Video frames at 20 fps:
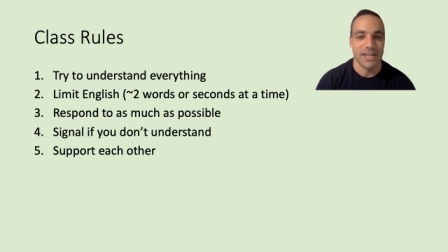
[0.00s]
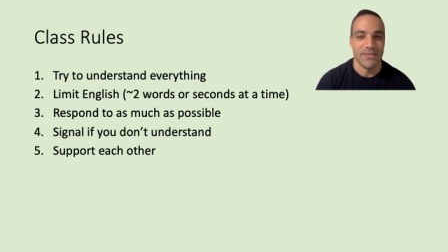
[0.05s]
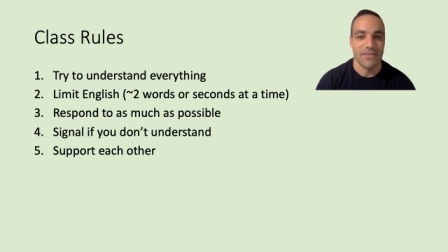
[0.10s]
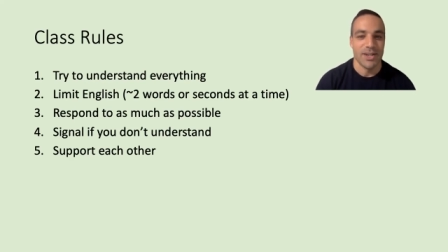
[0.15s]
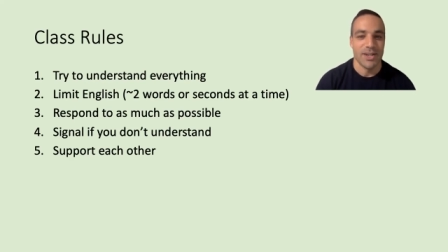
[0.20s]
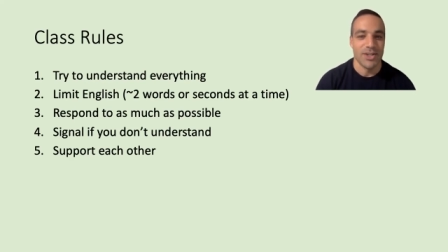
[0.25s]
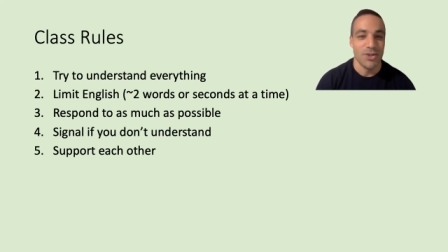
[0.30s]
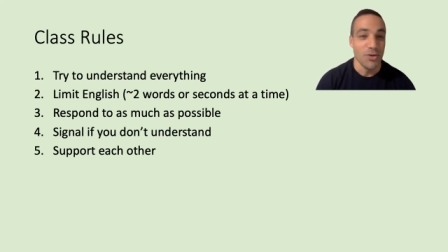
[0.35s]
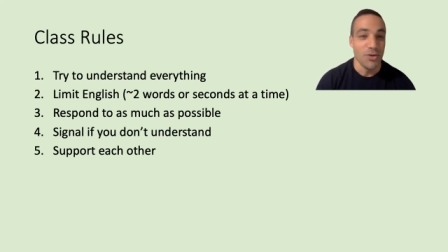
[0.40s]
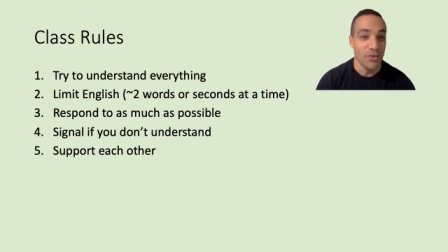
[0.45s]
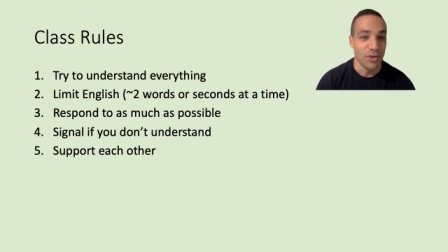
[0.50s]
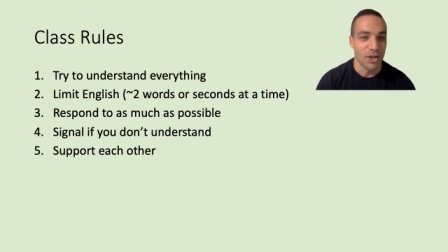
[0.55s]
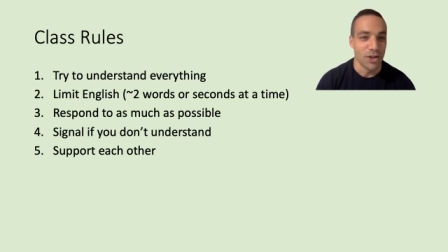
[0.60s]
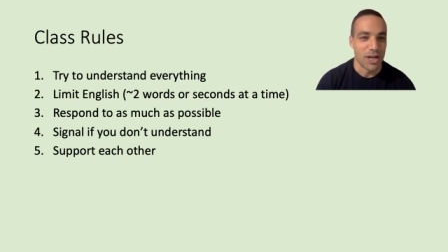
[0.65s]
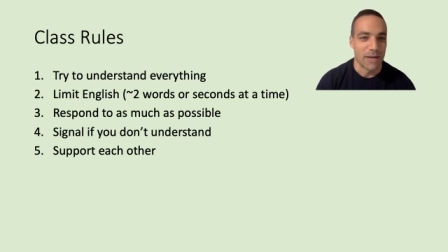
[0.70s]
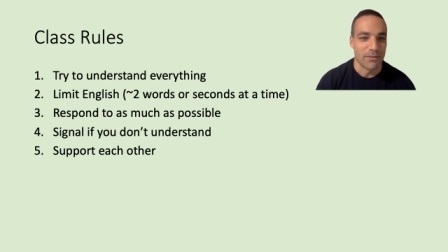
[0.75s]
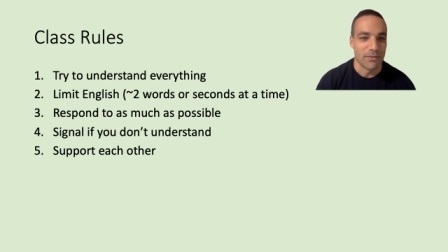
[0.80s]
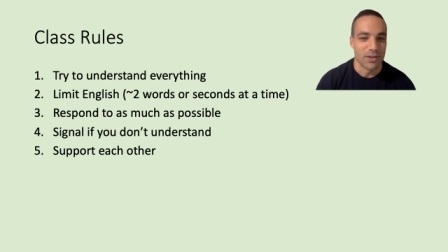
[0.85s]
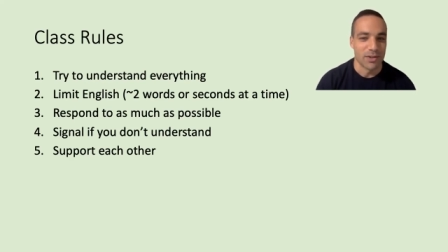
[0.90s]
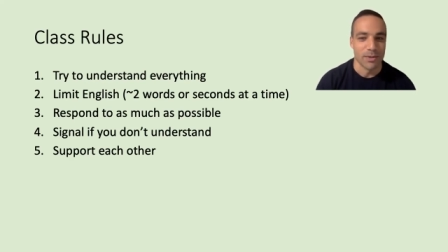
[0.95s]
if they do feel
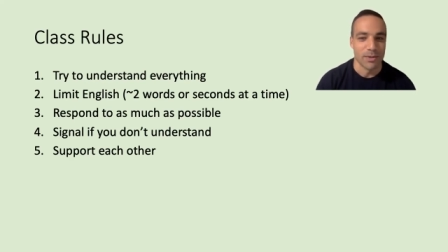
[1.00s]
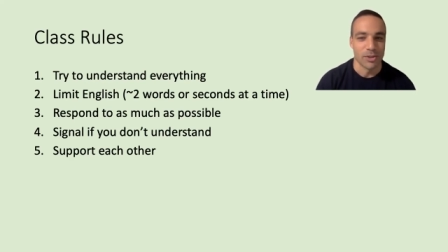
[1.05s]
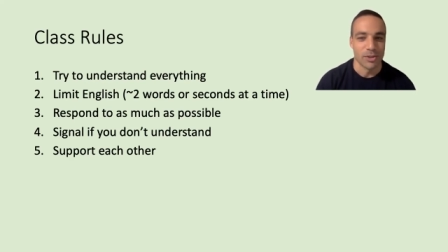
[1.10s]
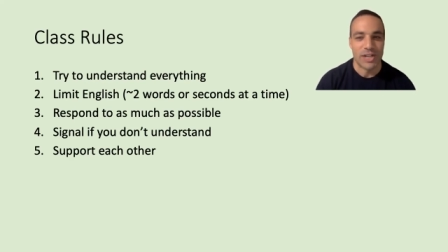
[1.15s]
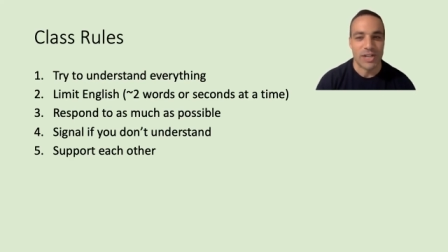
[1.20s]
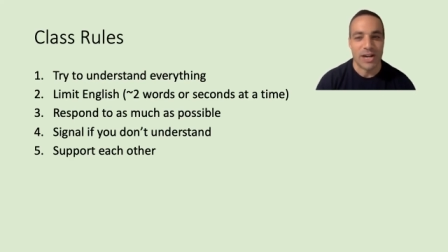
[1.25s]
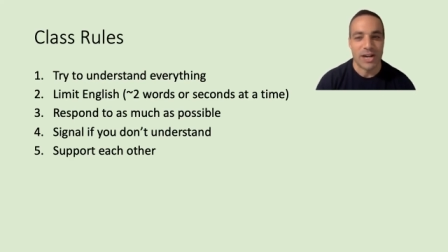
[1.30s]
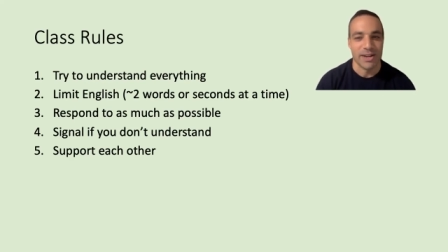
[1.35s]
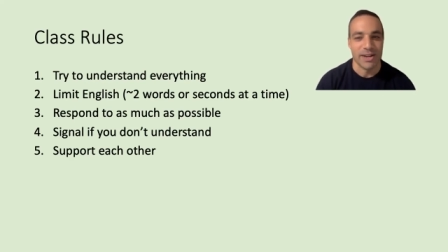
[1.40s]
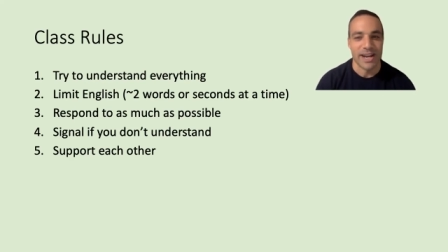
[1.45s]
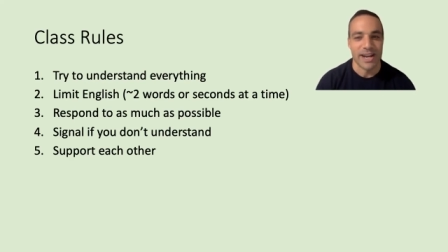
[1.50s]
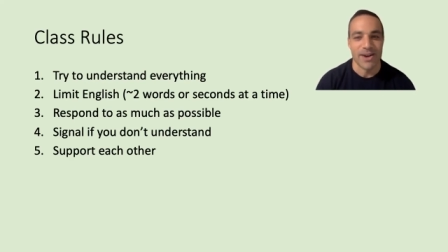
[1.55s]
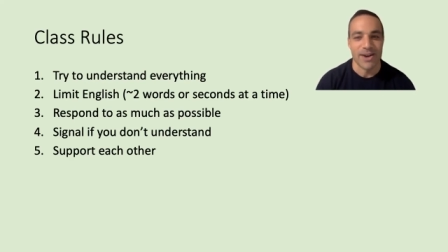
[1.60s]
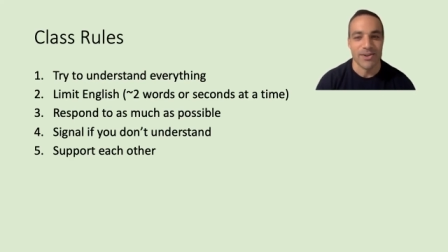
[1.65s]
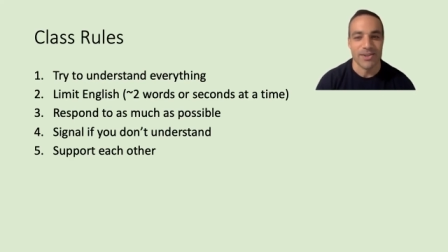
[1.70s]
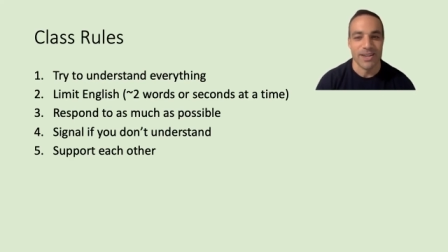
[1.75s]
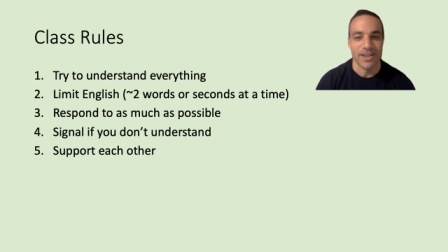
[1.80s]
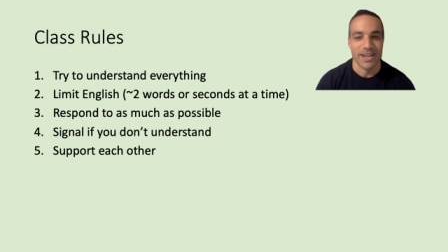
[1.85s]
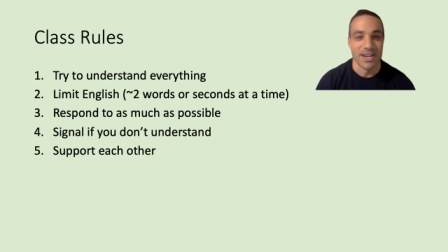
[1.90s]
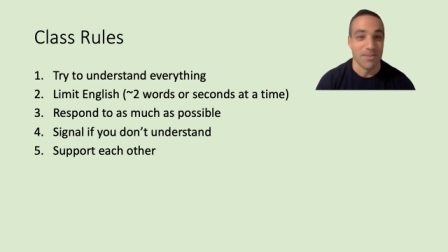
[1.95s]
comfortable shouting
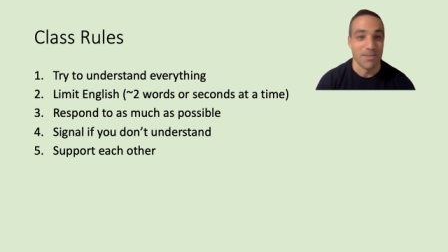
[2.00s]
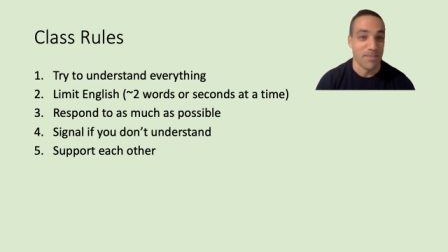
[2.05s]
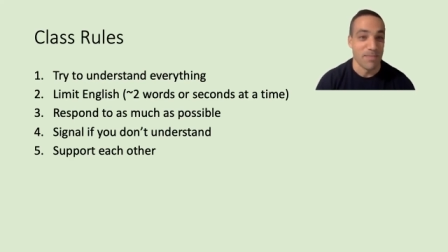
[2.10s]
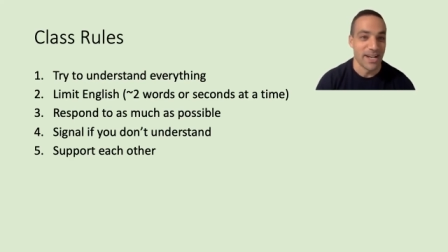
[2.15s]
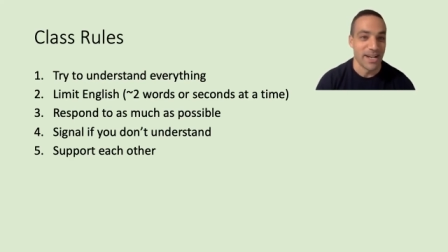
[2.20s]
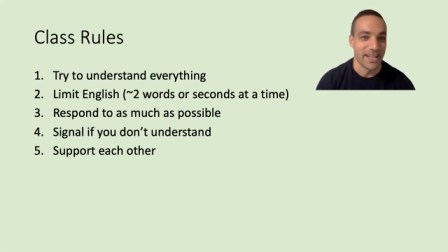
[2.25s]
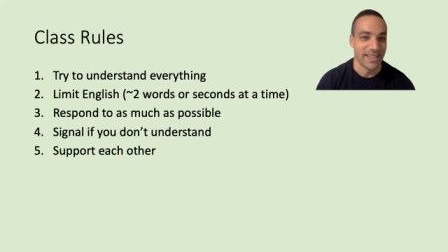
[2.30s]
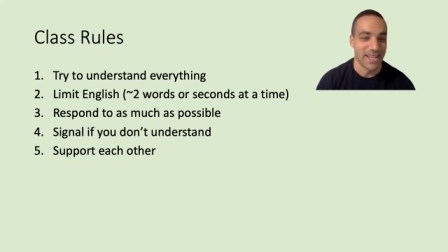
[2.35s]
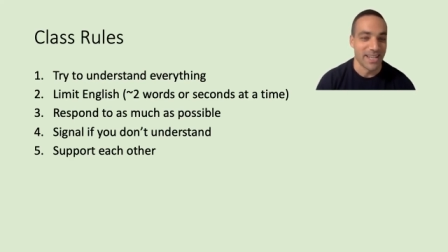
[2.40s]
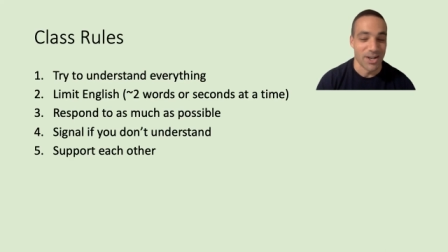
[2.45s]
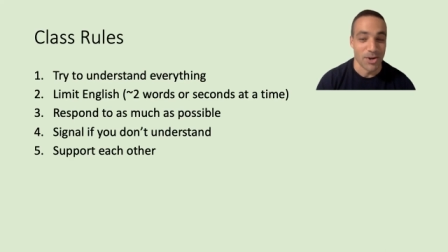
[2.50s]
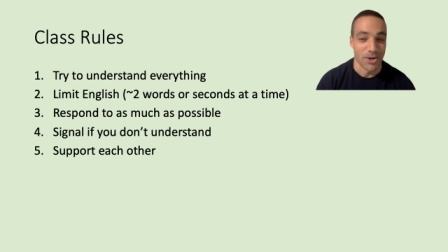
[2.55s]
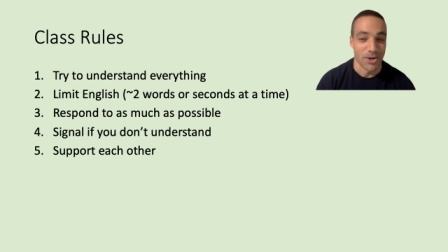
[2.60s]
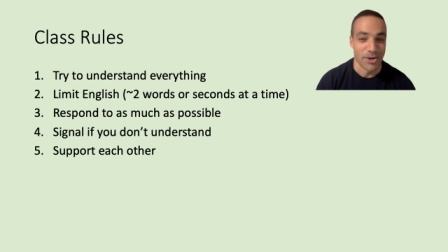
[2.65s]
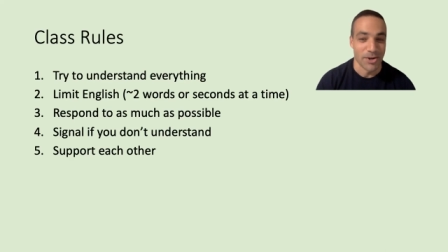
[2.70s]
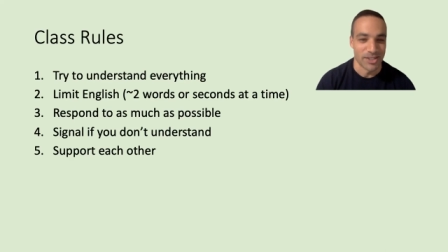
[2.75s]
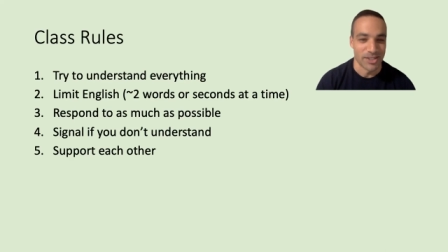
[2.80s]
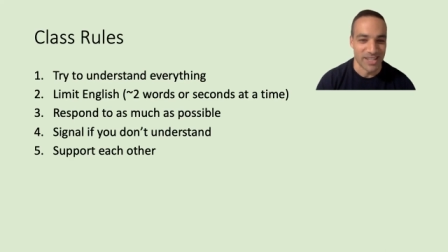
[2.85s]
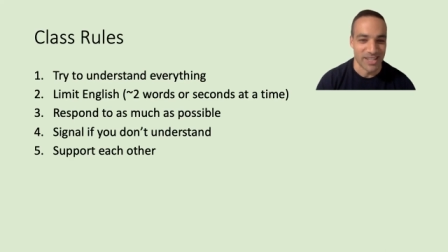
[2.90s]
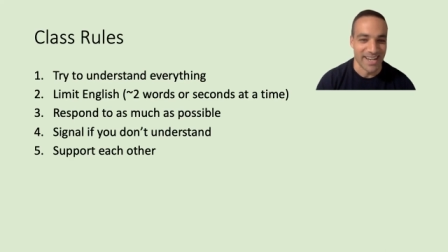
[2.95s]
out and admitting they don't
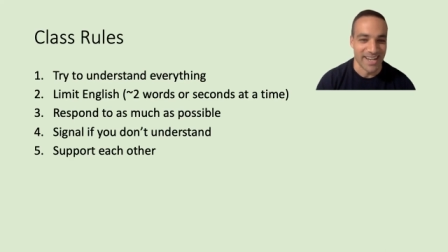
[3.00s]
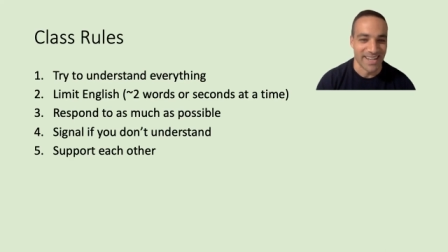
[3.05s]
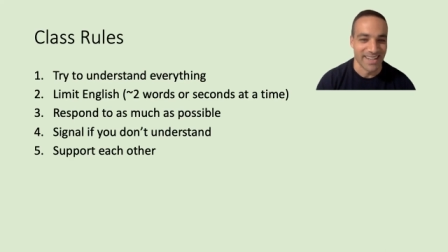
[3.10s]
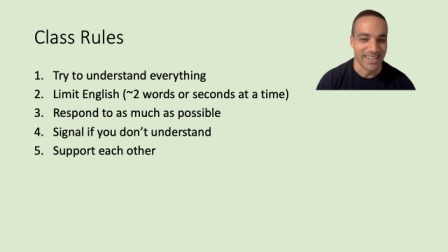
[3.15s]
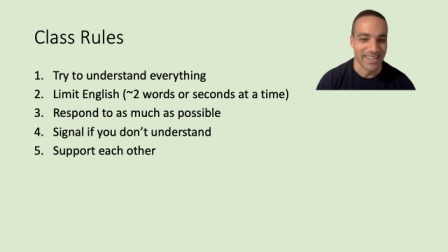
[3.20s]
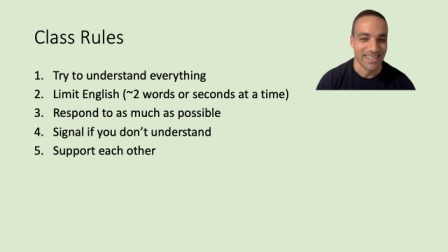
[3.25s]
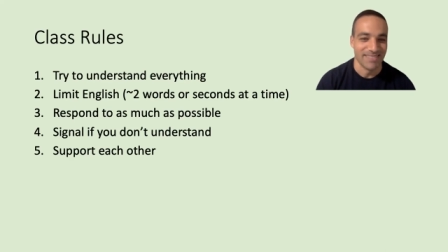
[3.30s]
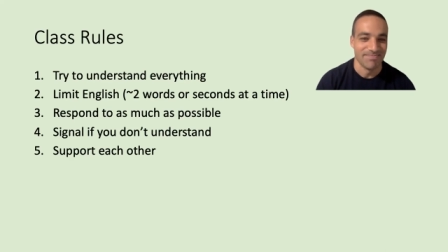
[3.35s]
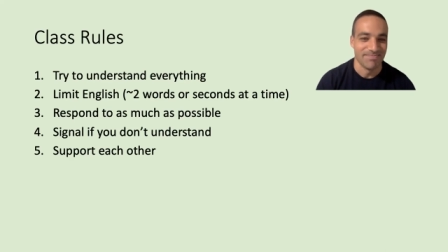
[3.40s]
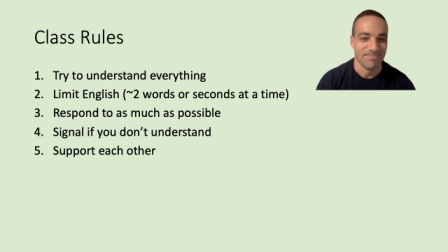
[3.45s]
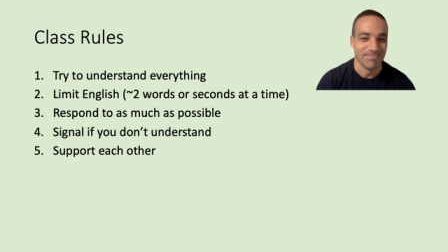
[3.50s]
understand.